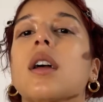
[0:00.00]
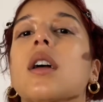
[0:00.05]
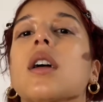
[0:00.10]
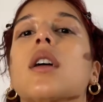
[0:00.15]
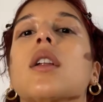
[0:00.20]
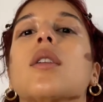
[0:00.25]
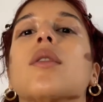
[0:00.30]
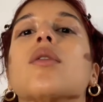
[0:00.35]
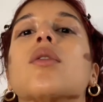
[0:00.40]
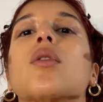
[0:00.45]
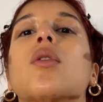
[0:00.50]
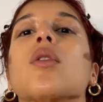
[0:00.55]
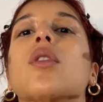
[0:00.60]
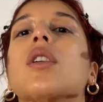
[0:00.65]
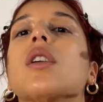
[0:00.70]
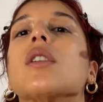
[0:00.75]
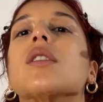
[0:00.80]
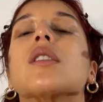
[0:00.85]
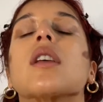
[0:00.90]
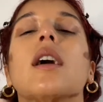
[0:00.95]
And of
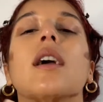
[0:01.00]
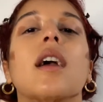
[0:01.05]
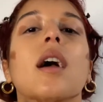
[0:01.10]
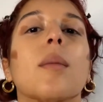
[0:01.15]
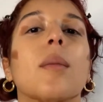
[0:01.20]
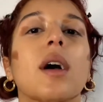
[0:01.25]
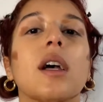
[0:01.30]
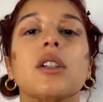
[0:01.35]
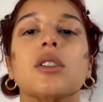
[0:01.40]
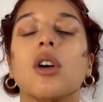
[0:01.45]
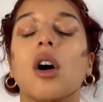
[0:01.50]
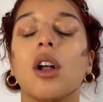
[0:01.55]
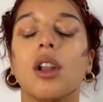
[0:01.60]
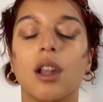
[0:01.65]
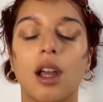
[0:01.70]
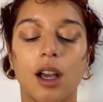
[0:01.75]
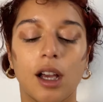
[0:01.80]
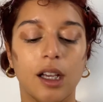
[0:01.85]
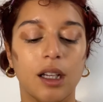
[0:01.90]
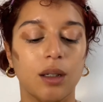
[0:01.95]
course I got my
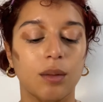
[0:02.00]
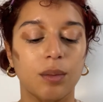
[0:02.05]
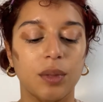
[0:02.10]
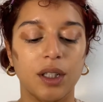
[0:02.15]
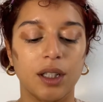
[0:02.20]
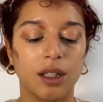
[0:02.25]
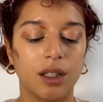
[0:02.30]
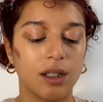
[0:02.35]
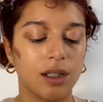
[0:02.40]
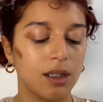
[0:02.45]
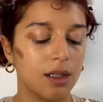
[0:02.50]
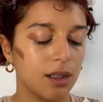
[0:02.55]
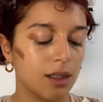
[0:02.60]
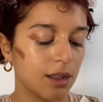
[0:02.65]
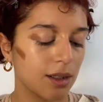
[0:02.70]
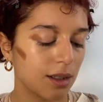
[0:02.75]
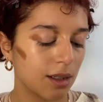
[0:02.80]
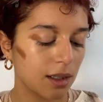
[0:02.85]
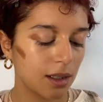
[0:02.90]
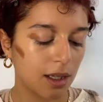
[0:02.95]
jawline
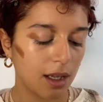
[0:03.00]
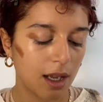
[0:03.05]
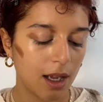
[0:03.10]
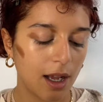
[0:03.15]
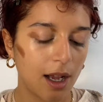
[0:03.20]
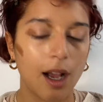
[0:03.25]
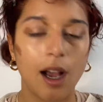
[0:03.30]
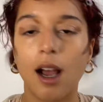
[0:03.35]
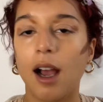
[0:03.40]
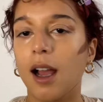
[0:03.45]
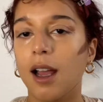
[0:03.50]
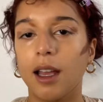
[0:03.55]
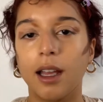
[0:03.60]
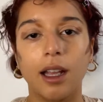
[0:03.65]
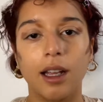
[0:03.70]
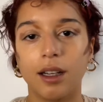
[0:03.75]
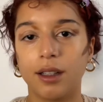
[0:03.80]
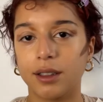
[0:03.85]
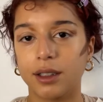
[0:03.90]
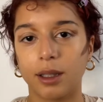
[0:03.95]
because I
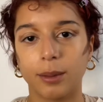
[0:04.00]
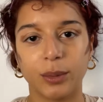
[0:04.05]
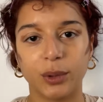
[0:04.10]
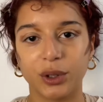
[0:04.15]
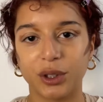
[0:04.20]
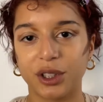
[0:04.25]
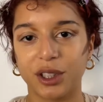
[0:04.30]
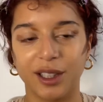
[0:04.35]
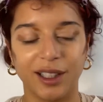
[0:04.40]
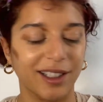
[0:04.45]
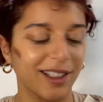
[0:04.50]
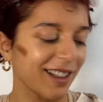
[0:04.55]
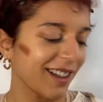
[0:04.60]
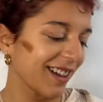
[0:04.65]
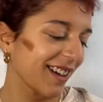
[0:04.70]
hate a double chin.